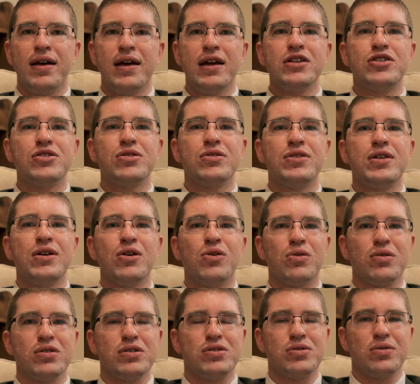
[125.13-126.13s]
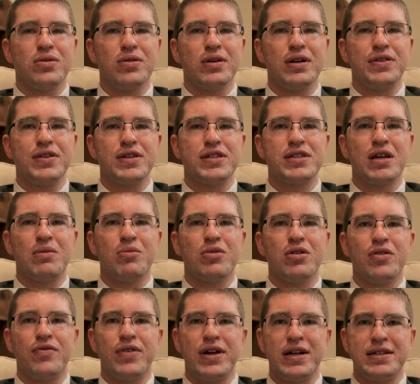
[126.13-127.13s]
entered the oratory in the
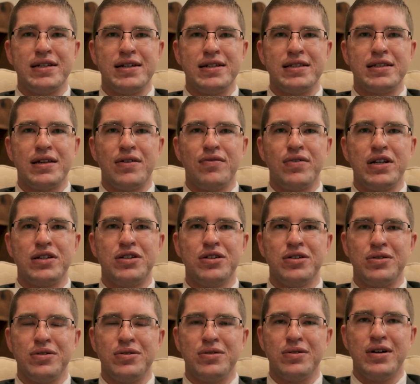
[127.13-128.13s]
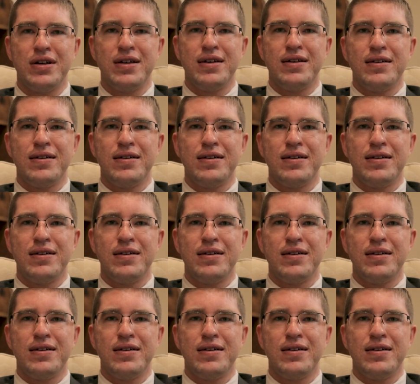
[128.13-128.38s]
summer of 1872.